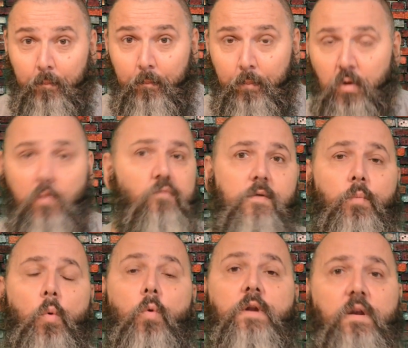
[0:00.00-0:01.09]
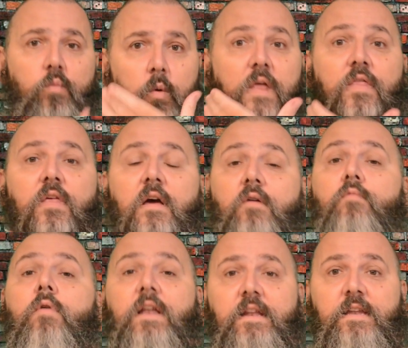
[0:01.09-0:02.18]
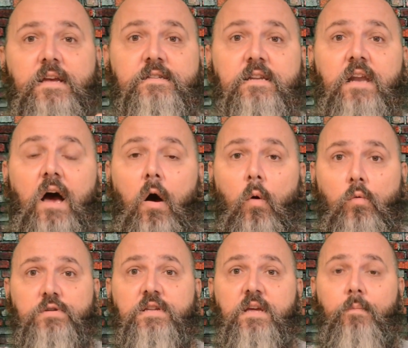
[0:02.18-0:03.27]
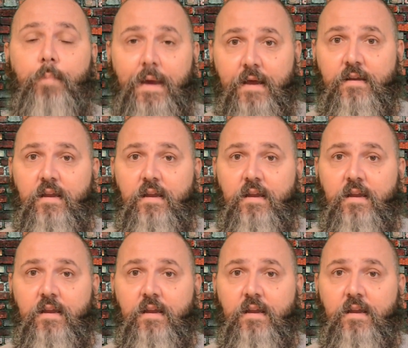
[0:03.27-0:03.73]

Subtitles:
But you're rewarded with a really decent hold to your beard,